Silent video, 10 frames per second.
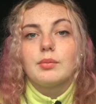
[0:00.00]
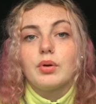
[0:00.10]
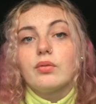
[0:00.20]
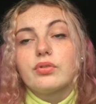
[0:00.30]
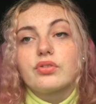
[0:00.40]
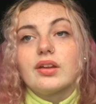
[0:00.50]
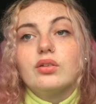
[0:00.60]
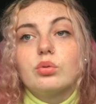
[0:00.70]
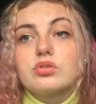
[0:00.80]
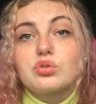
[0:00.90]
But obviously
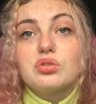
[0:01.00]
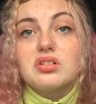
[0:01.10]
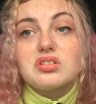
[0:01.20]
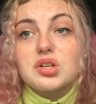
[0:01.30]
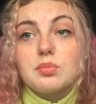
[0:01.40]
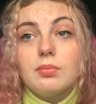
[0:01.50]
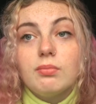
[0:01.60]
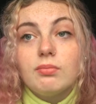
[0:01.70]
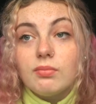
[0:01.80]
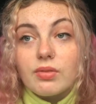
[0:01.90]
no one's going to the gym
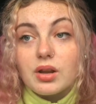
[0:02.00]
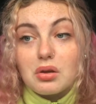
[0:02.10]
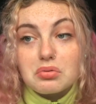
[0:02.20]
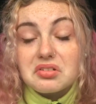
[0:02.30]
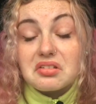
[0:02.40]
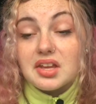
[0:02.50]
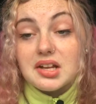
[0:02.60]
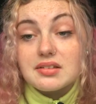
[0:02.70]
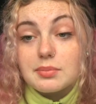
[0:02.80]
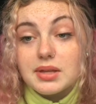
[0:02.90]
now till the
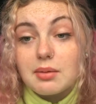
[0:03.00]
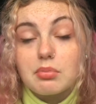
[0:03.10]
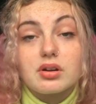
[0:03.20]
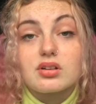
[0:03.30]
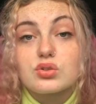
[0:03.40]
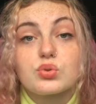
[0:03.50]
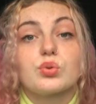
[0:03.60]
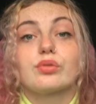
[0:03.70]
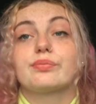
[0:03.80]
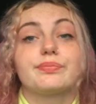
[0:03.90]
end of September,
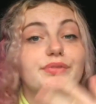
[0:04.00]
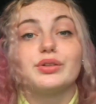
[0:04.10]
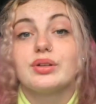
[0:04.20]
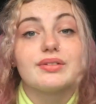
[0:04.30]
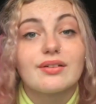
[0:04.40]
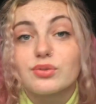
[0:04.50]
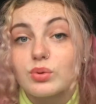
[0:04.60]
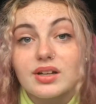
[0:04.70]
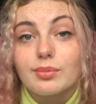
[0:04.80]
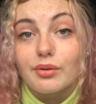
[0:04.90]
so you don't even have to
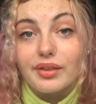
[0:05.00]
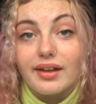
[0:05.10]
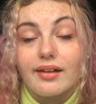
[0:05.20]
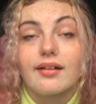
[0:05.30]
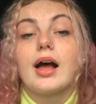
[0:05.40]
worry about that.